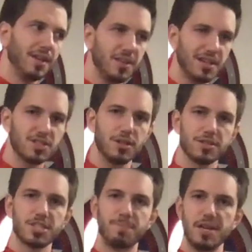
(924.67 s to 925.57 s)
think it's called
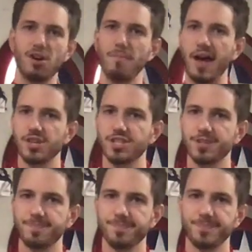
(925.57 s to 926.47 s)
speaker mesh.
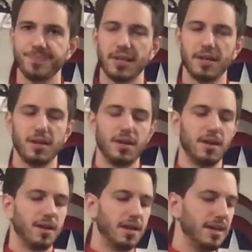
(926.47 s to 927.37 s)

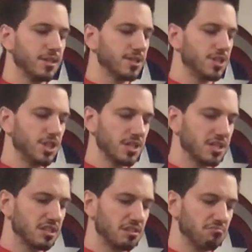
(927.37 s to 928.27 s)
It's
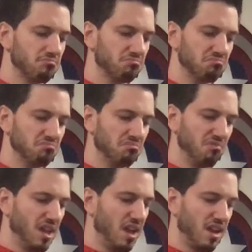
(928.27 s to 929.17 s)
just
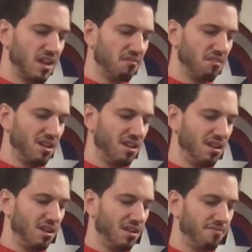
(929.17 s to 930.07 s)
like
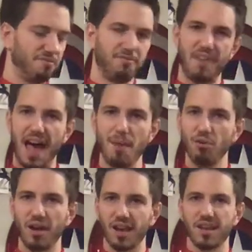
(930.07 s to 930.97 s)
a
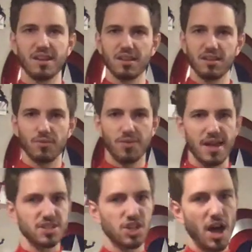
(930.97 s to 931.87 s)
fabric
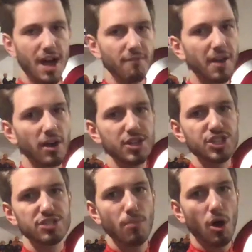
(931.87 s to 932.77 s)
that's got very
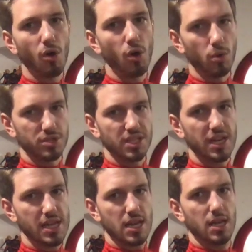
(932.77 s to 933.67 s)
small holes in
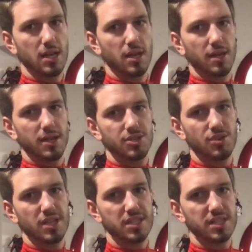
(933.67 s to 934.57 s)
it, as you
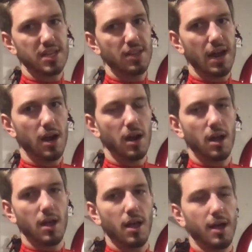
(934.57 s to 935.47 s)
can see there.
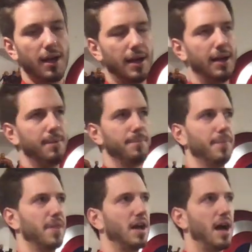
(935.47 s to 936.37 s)

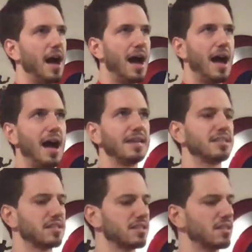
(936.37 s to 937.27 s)
Um, I,
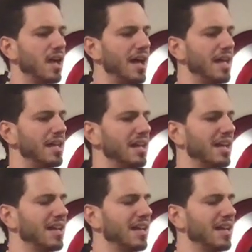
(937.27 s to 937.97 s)
I,